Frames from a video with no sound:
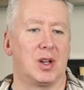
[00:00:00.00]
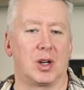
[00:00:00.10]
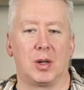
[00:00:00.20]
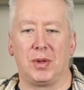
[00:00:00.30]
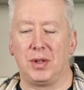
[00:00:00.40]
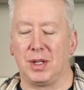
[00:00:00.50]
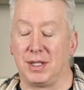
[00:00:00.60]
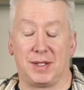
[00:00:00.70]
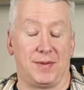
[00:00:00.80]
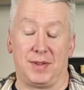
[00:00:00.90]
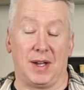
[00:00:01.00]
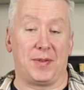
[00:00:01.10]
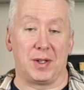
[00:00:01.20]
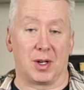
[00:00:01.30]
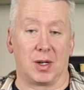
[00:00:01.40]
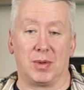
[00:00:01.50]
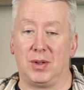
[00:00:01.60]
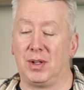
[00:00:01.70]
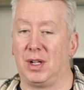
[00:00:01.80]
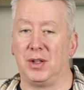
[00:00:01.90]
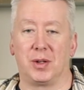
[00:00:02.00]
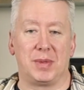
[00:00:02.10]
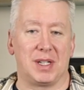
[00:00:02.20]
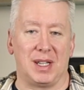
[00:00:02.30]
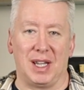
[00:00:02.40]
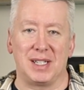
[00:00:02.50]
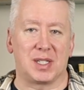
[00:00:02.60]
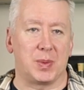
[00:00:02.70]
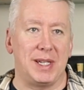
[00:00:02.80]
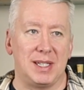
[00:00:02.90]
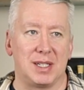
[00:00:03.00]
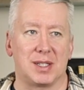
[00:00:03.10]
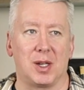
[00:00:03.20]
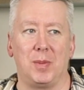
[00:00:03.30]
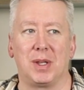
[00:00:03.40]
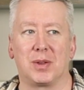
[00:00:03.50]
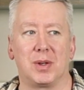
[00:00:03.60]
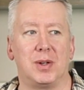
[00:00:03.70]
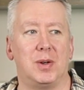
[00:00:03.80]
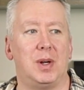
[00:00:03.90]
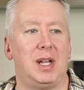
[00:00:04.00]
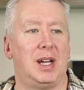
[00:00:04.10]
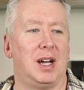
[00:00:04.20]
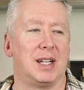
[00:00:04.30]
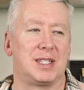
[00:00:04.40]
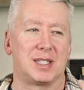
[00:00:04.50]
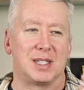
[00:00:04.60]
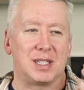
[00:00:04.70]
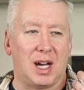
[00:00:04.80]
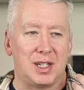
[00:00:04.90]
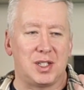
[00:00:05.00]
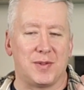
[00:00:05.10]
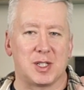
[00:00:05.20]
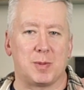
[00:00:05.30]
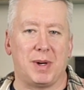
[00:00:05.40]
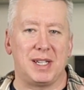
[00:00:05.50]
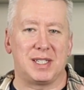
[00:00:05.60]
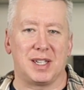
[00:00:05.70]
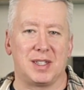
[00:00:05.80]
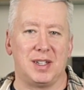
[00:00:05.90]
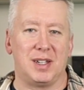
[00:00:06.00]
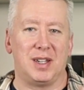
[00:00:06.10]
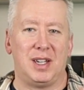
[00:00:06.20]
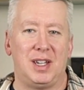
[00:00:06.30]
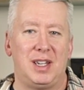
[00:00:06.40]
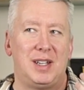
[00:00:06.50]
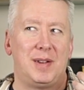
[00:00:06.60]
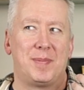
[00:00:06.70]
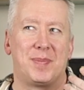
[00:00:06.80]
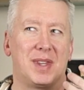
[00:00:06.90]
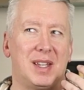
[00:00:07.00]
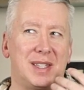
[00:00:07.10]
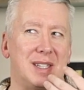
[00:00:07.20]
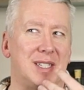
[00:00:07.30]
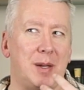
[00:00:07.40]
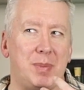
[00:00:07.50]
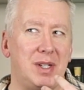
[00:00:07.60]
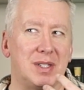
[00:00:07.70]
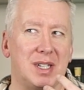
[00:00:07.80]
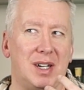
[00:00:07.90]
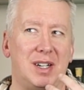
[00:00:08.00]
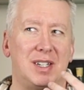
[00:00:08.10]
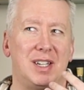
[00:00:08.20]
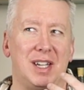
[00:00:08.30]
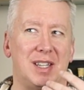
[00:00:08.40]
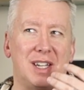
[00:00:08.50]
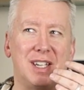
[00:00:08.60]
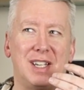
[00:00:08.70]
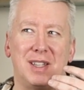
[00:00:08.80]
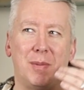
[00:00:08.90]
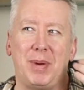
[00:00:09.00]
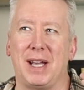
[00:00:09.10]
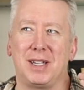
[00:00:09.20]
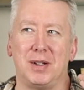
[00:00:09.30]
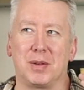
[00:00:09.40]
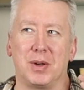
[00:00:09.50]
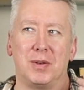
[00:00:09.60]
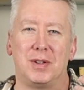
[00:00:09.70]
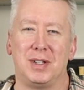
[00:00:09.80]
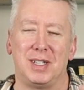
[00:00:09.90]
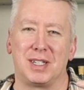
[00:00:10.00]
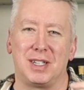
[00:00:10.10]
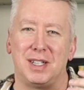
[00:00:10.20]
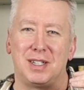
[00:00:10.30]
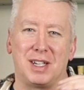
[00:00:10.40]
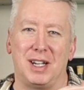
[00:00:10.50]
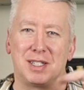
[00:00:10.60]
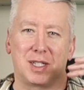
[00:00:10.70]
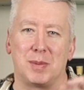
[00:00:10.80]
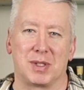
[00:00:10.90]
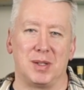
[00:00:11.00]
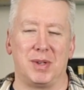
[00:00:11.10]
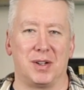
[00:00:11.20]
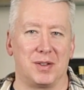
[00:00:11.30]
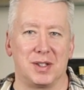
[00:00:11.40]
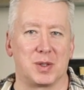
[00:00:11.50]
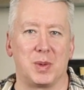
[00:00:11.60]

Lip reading: herbal, it's definitely herbal, a little bit of light sweetness coming through, just a touch of a spice at the tip of your tongue and like the back of your throat. It kind of skips the middle. The